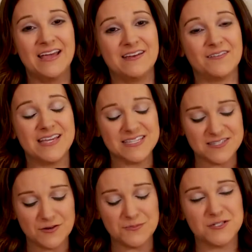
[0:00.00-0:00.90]
These
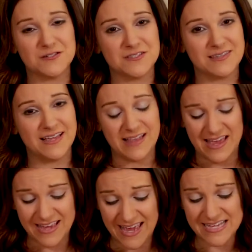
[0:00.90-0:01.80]
scriptures,
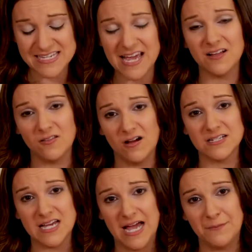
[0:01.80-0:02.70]
they can take a
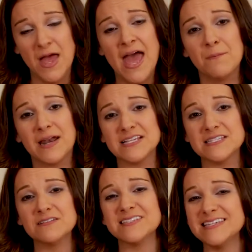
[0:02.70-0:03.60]
long time, but I
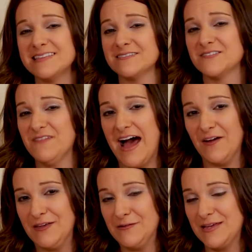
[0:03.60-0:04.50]
still see there's
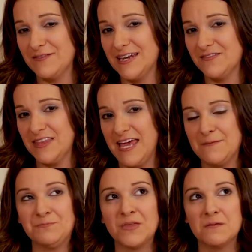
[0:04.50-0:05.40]
value even if
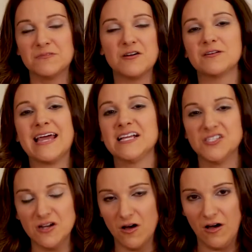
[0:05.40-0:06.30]
they don't
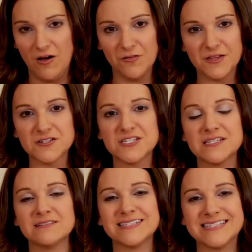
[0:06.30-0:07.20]
catch it all. They're
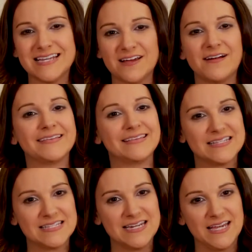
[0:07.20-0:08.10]
still sitting around
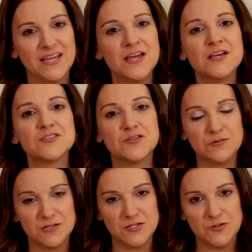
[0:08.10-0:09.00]
listening to
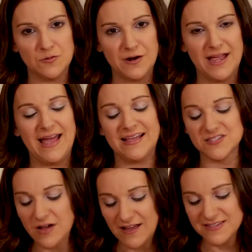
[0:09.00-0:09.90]
the story, and
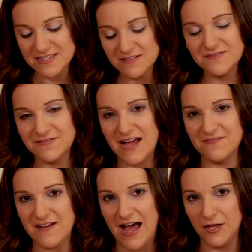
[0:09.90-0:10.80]
so I still
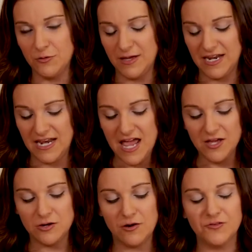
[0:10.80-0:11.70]
find value in it.
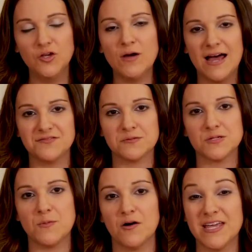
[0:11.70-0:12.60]
If you have some
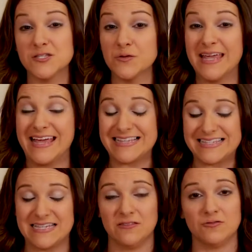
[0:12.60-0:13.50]
small kids who can't
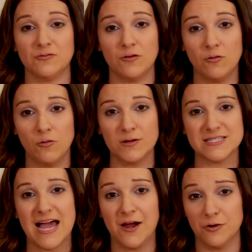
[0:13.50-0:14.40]
sit through the whole
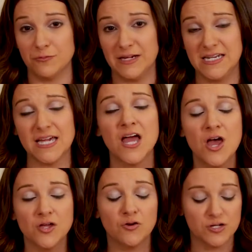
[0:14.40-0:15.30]
entire reading,
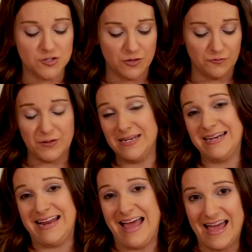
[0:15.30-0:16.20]
you could sort of read it
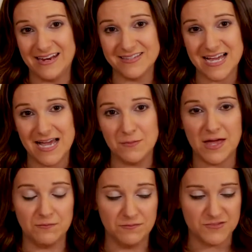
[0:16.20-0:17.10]
ahead of time
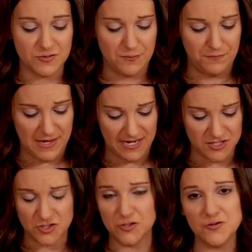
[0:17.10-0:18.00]
and sort of pick
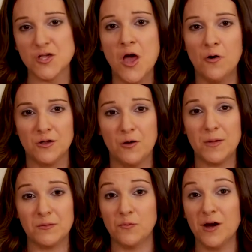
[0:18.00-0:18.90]
and choose,
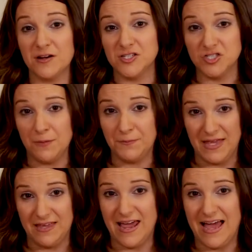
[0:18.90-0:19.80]
maybe where to jump
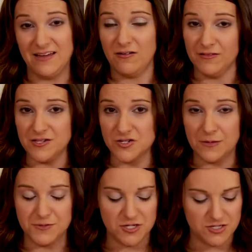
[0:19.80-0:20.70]
in at on the
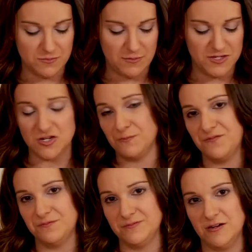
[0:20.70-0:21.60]
scriptures, and maybe jump,
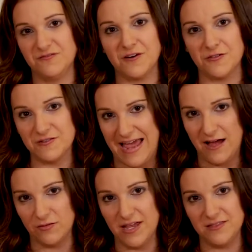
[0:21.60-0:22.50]
farther
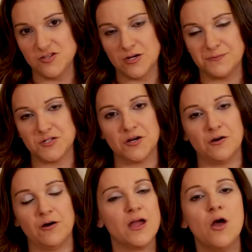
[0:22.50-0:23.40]
down in the scripture,
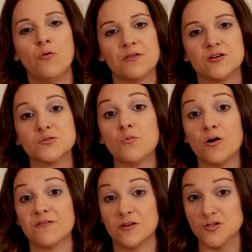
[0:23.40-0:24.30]
or where there's more
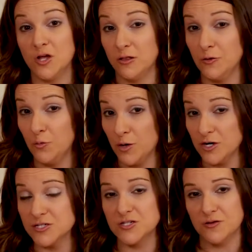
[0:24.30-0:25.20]
of those clue
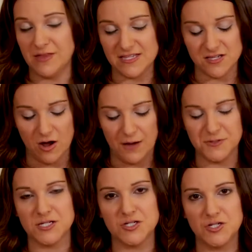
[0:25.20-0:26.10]
words. So that's an
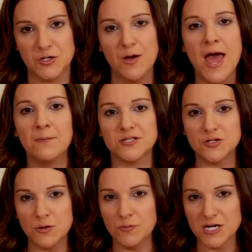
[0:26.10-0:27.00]
option too. But
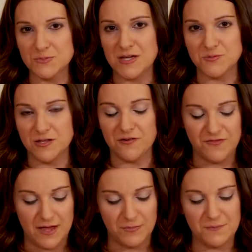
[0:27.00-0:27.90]
do what works best with your
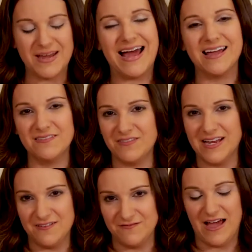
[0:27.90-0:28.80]
family. But I
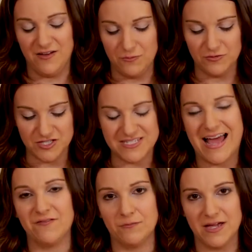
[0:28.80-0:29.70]
find it valuable just
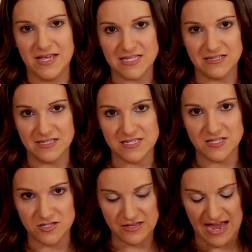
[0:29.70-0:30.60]
having my kids
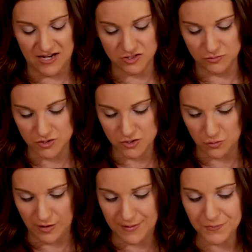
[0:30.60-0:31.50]
listen to the actual
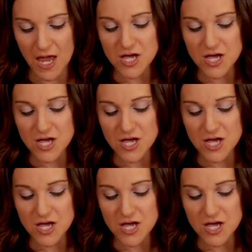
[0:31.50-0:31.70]
story.